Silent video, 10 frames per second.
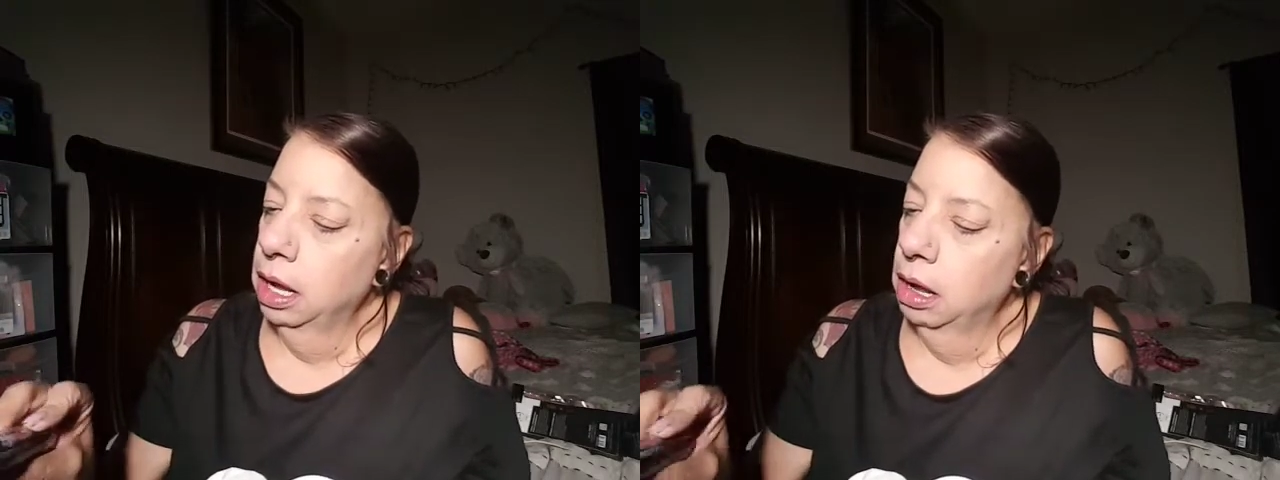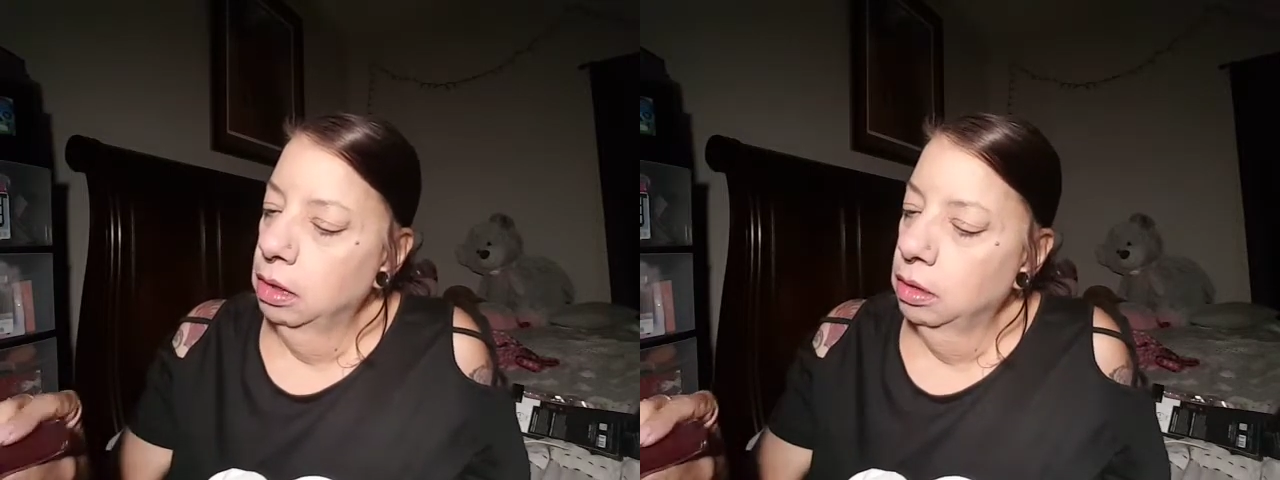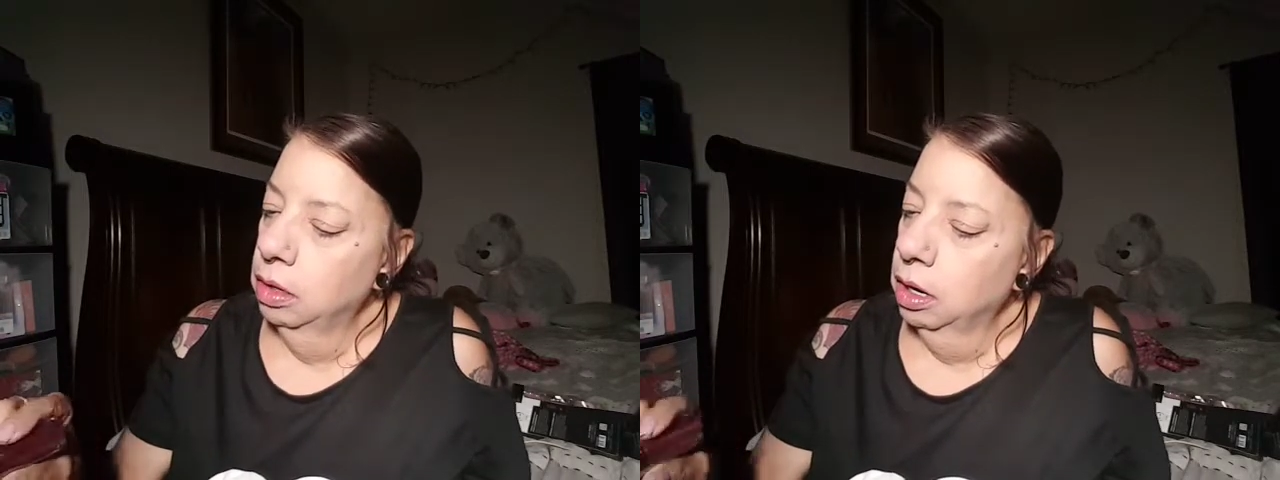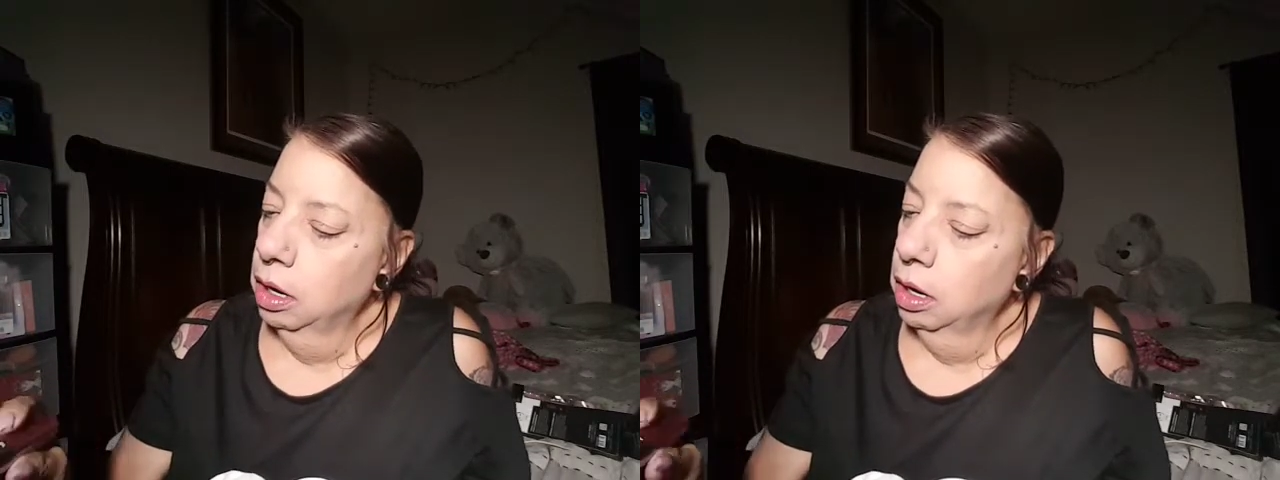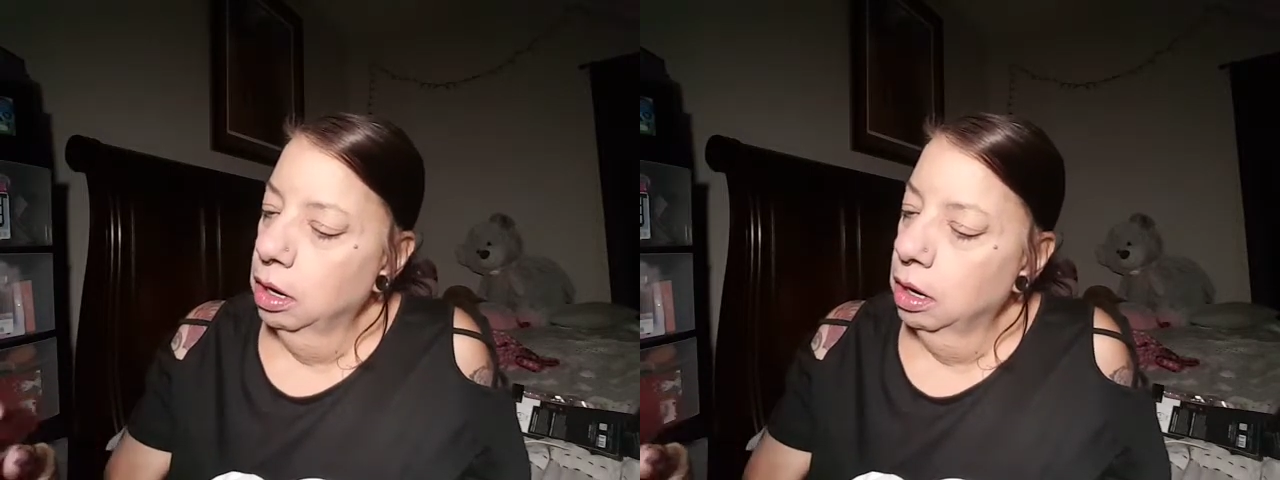
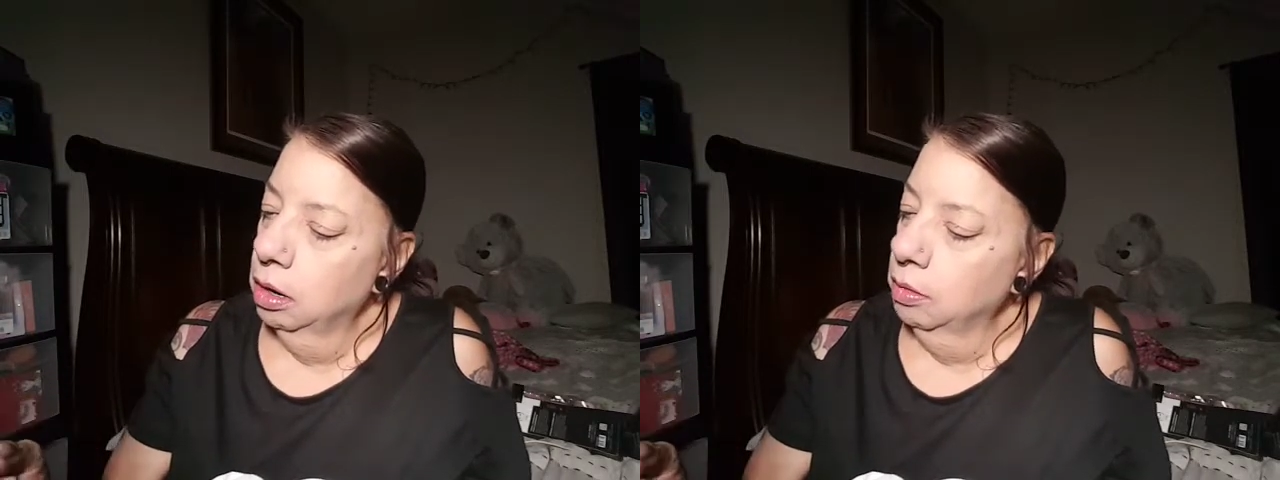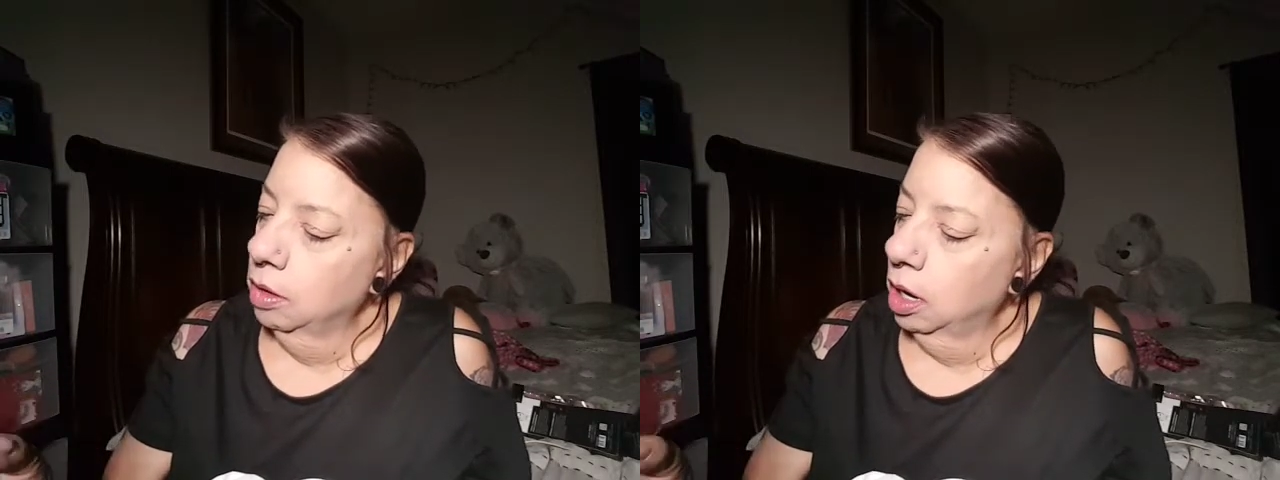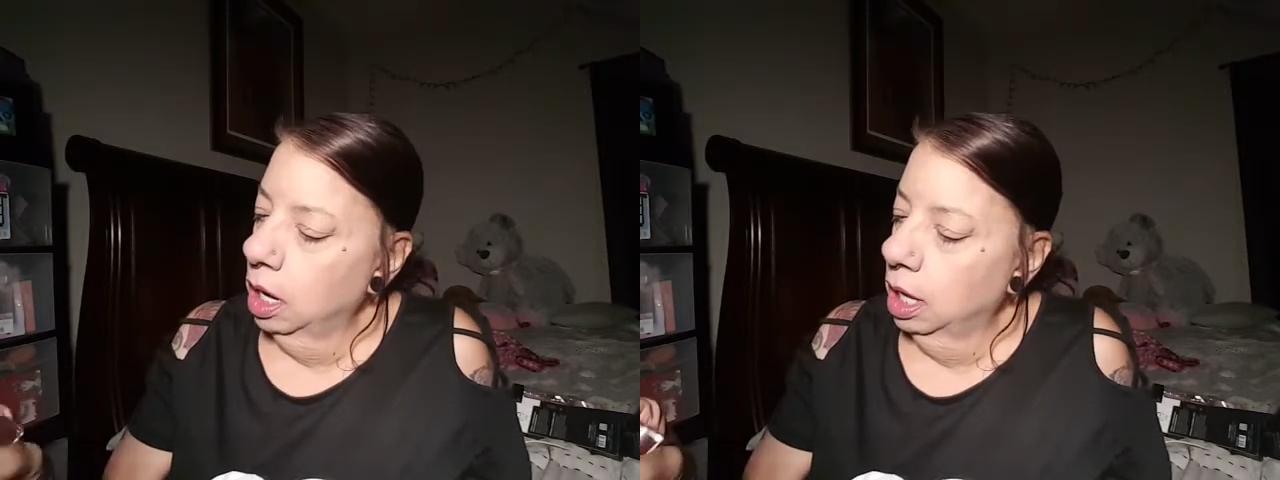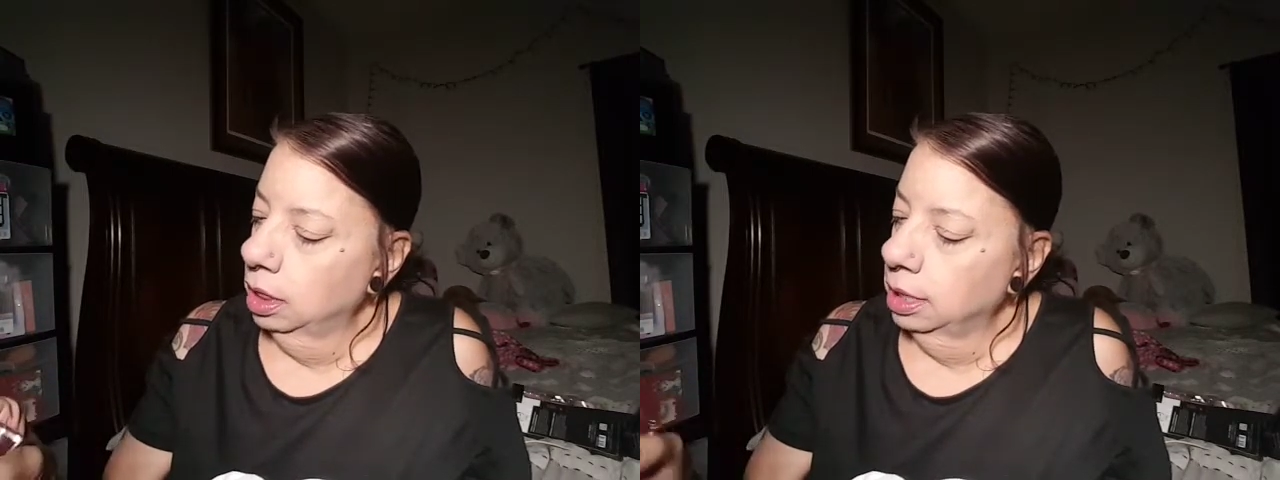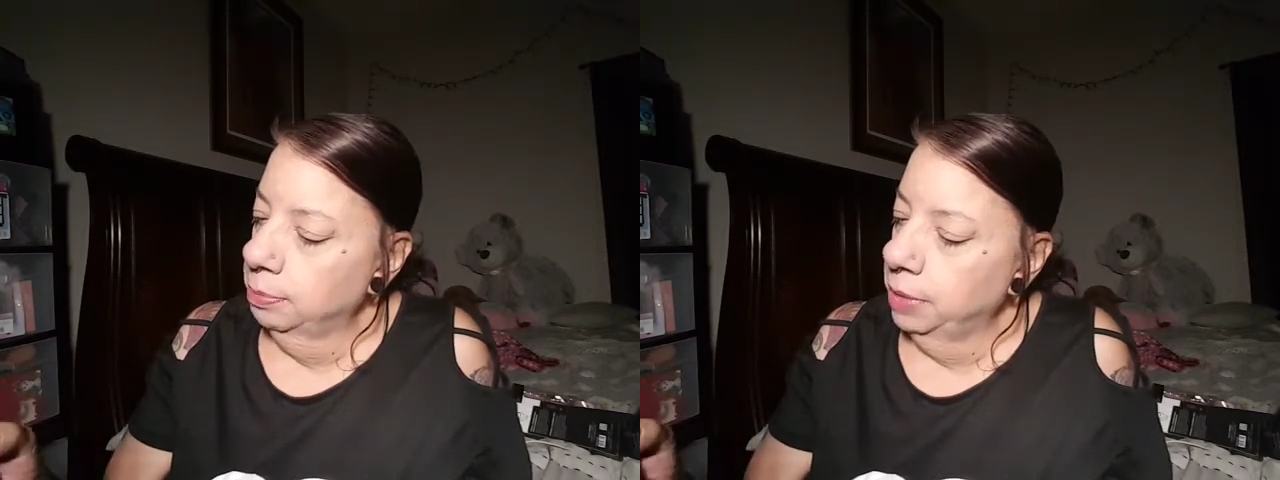Color
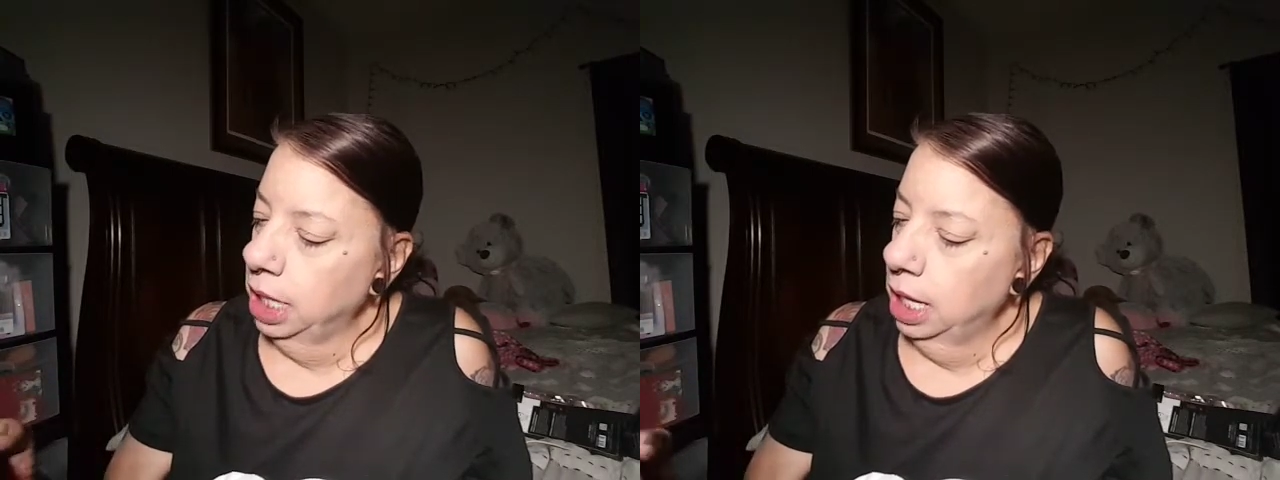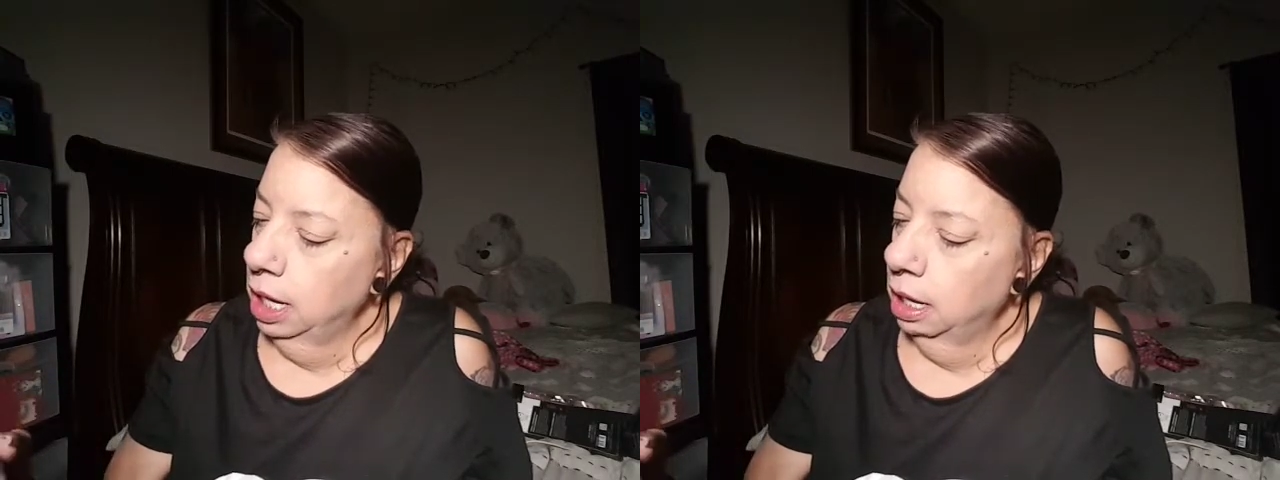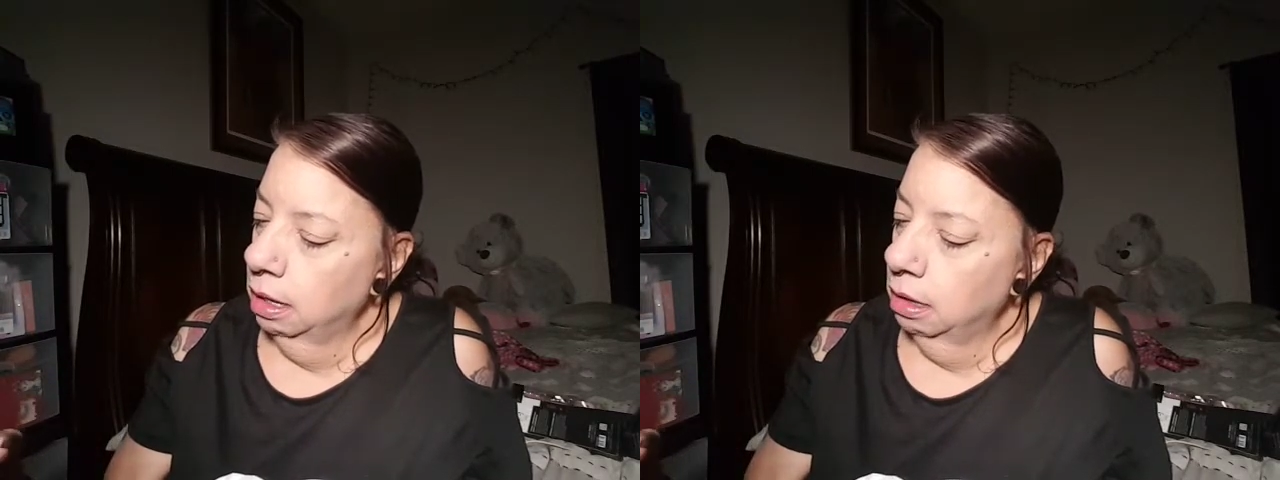Lippy.